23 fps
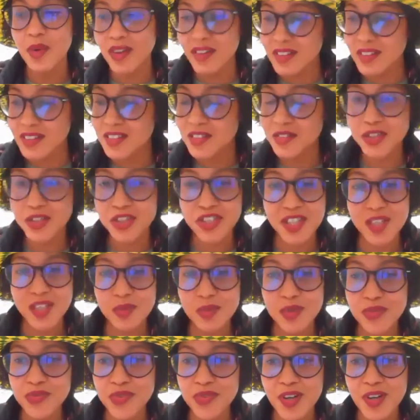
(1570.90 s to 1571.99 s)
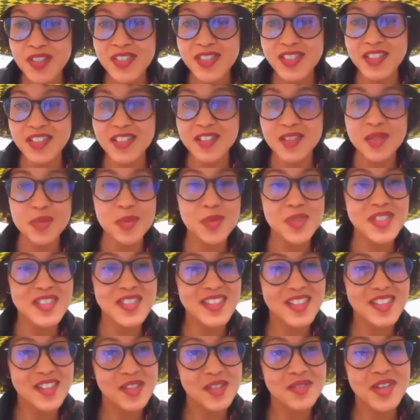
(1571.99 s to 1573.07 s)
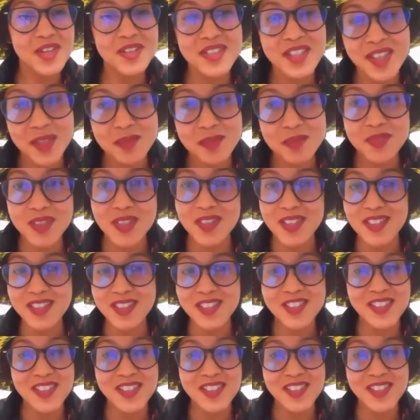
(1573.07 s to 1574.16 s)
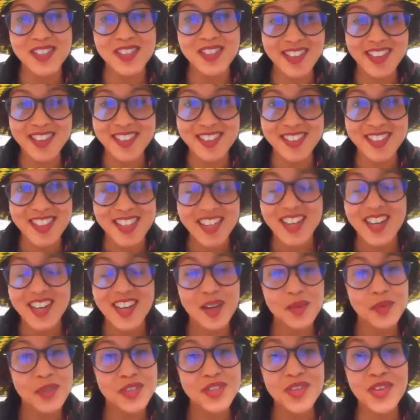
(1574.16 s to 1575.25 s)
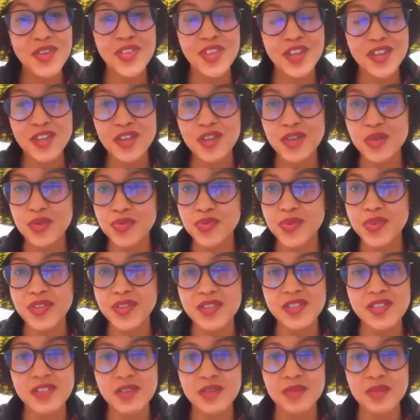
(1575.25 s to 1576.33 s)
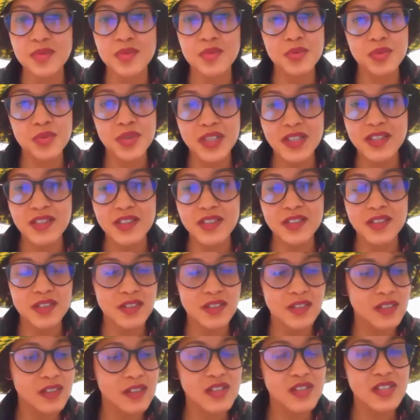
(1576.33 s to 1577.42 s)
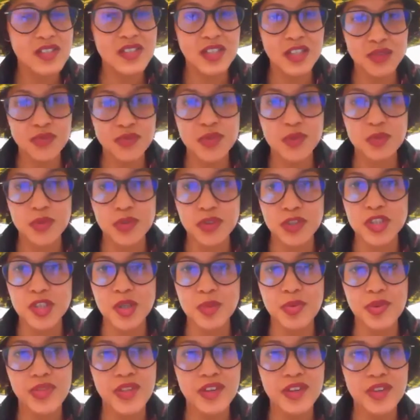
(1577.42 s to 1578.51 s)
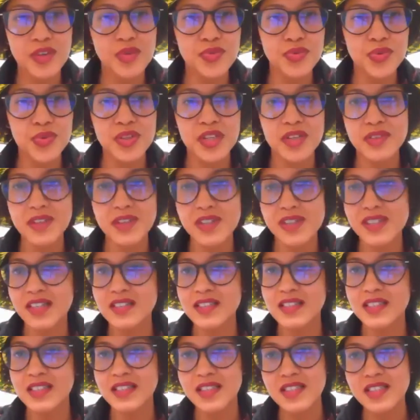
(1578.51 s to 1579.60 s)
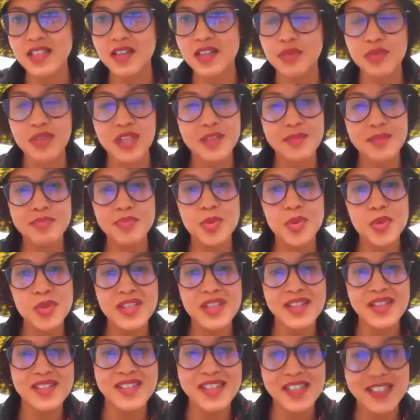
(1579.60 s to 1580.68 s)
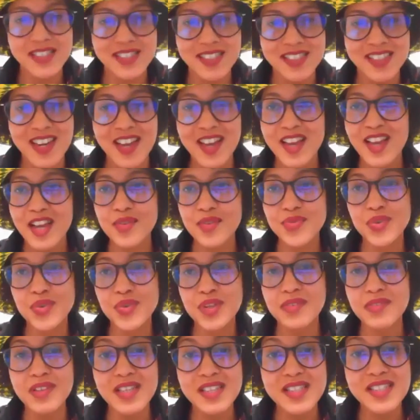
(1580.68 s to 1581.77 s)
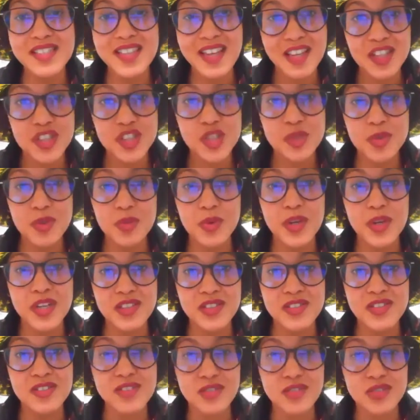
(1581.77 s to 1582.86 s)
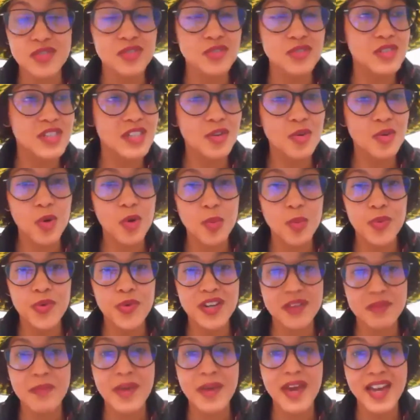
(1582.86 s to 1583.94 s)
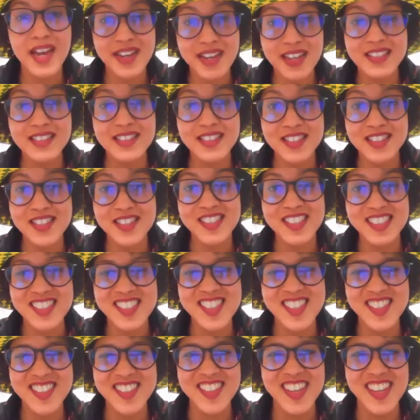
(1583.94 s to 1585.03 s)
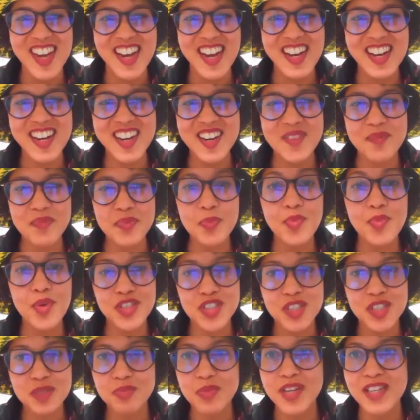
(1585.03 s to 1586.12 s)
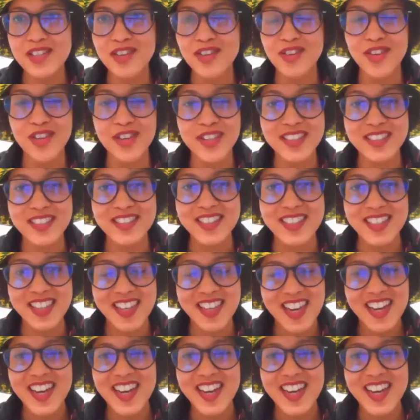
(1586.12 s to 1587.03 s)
Well, Roché, we're fast heading towards the end of our time uh, together. I want to thank you for this really insightful workshop. Thank you for giving us ideas that really pulled us in and for giving us tangible ways to incorporate MAD ideas into um, project based learning.